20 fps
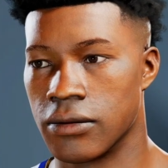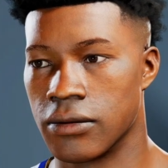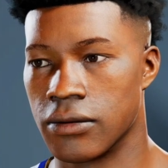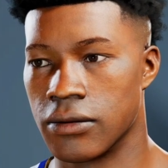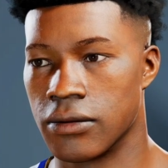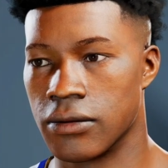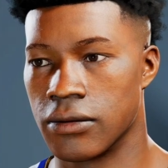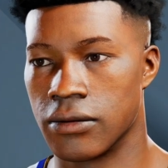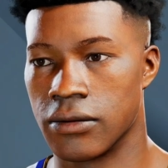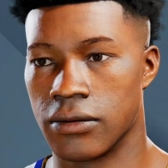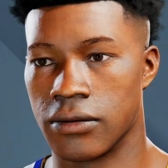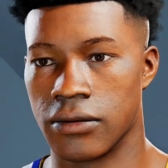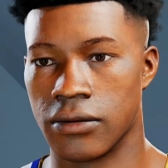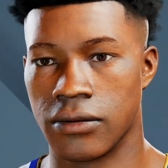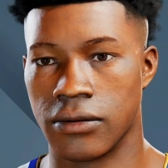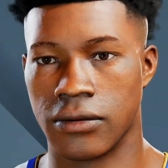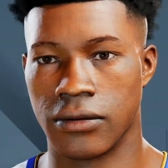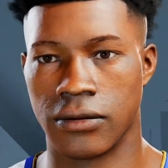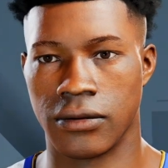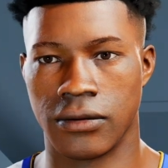
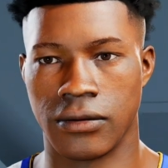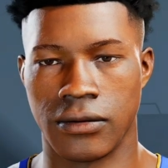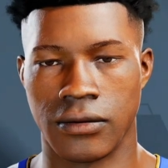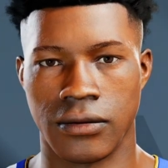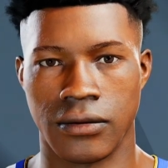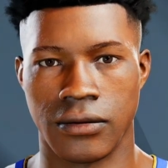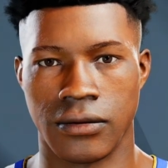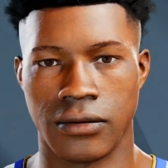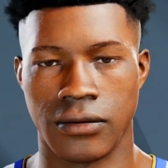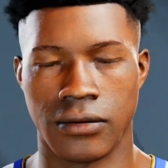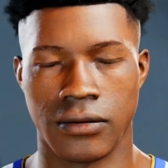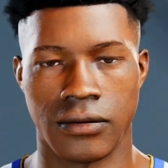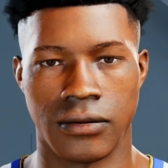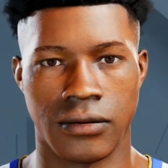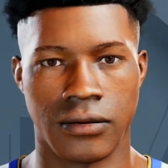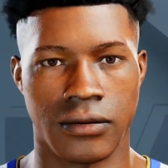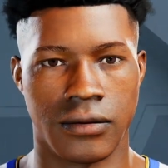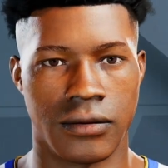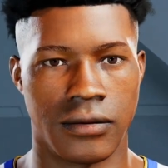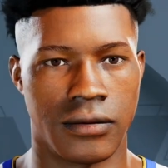
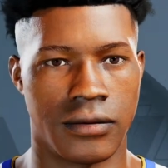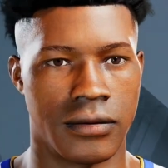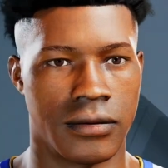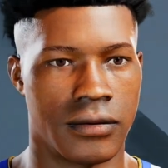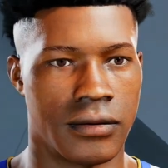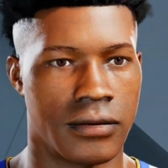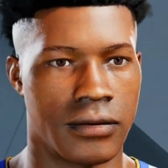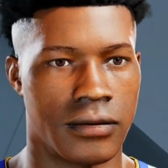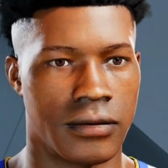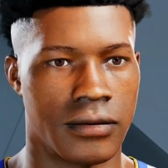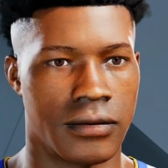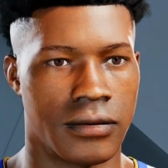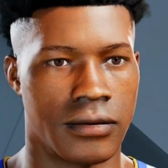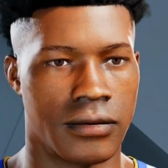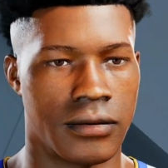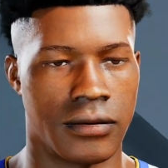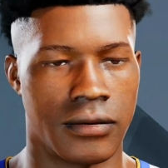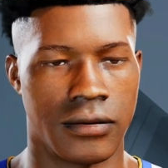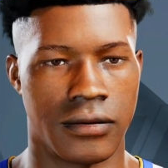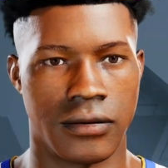
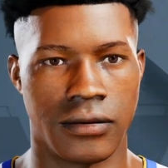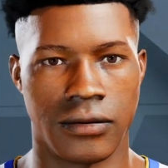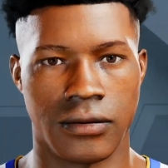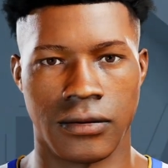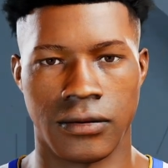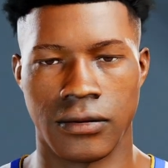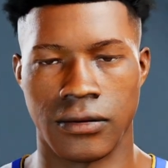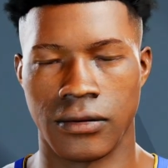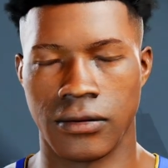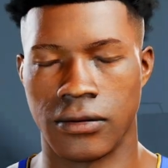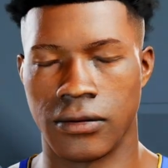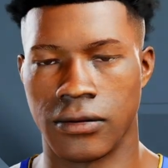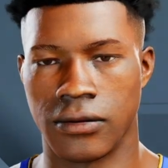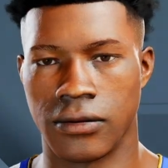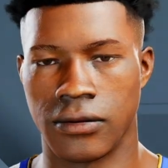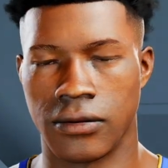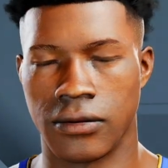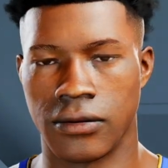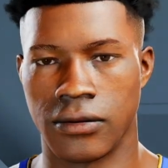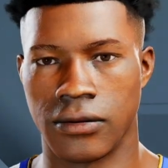
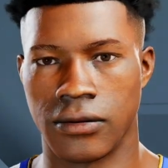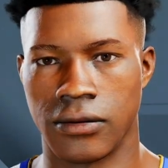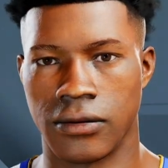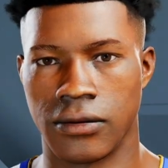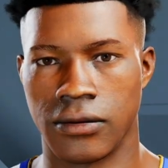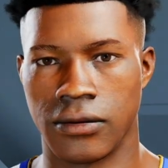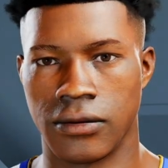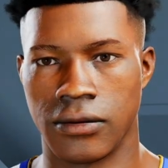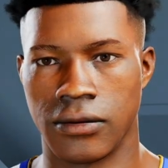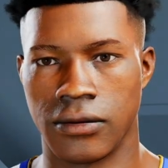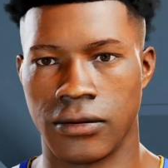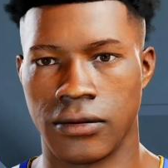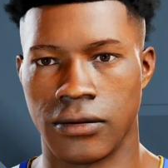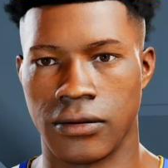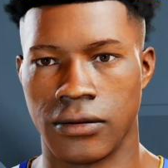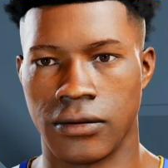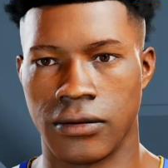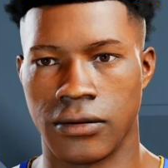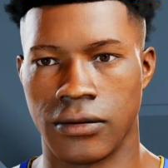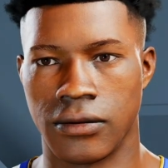(silence)